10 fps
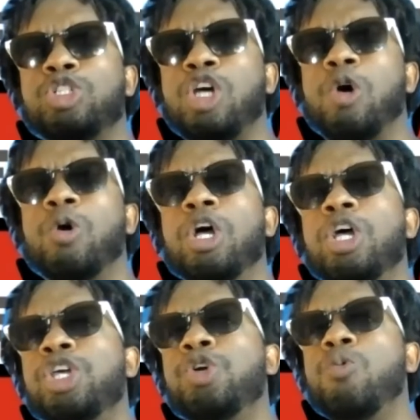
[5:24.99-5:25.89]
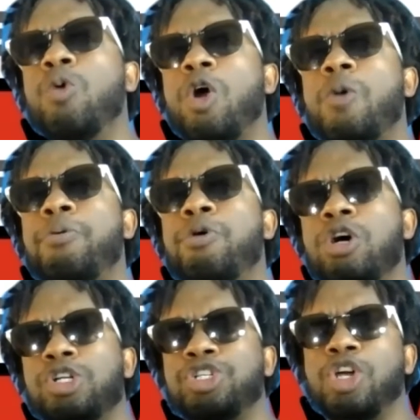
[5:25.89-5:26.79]
So you were
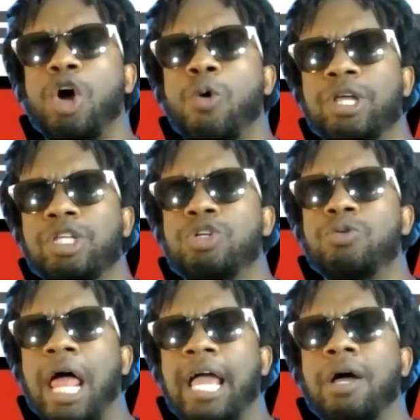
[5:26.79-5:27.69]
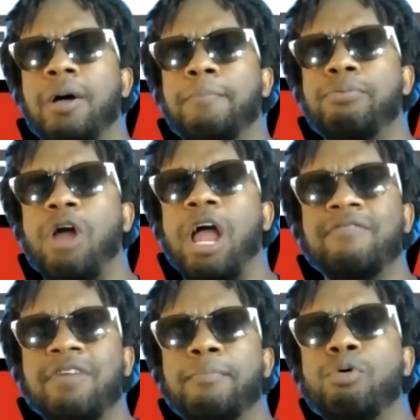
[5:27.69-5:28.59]
pushed to go into like a
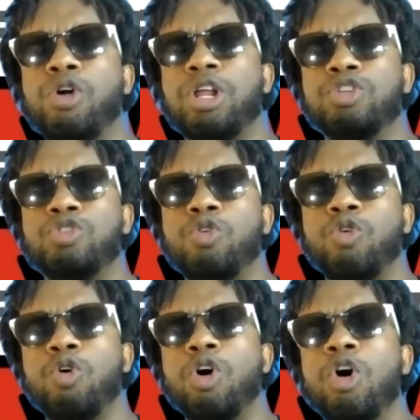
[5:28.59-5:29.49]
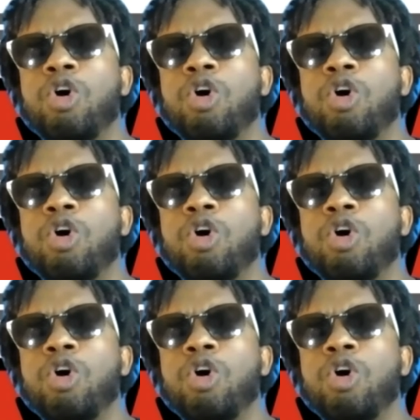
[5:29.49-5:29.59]
private boarding school.